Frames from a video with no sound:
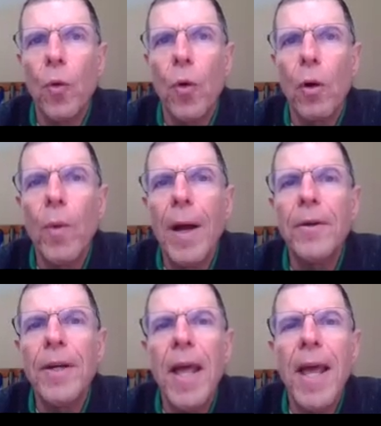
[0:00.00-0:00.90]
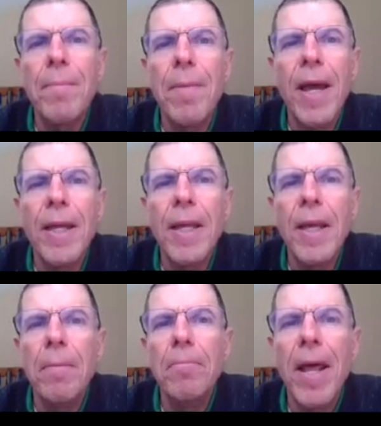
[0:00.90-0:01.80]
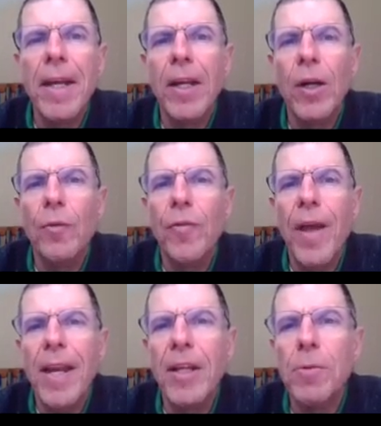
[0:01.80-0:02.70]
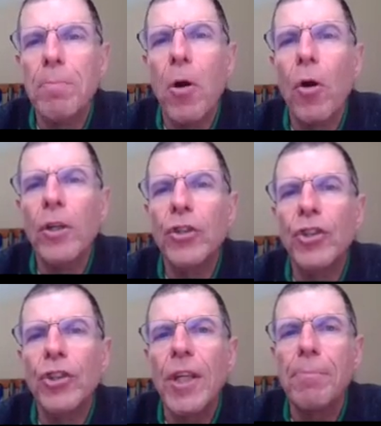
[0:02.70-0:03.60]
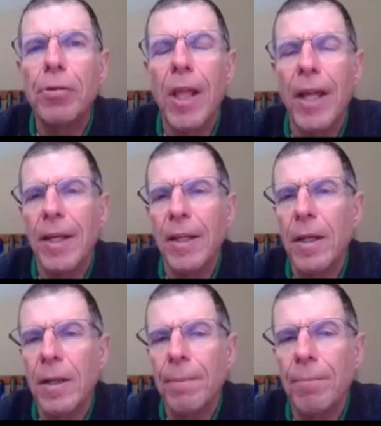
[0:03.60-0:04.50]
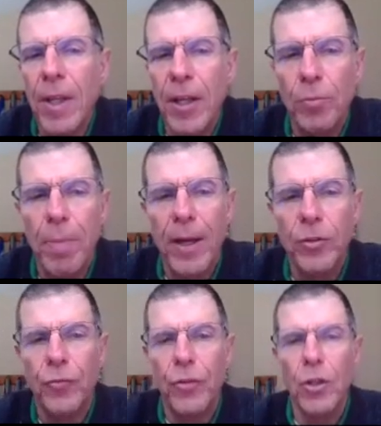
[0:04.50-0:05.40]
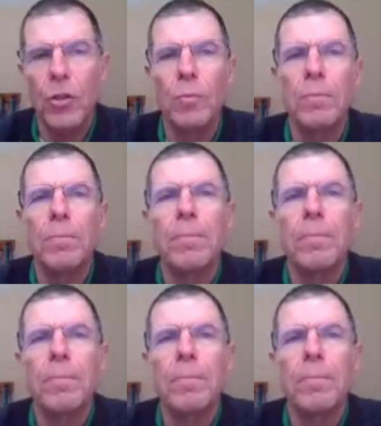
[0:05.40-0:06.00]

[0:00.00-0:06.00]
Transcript: or whether an MA Medicare Advantage Part C plan is best for you.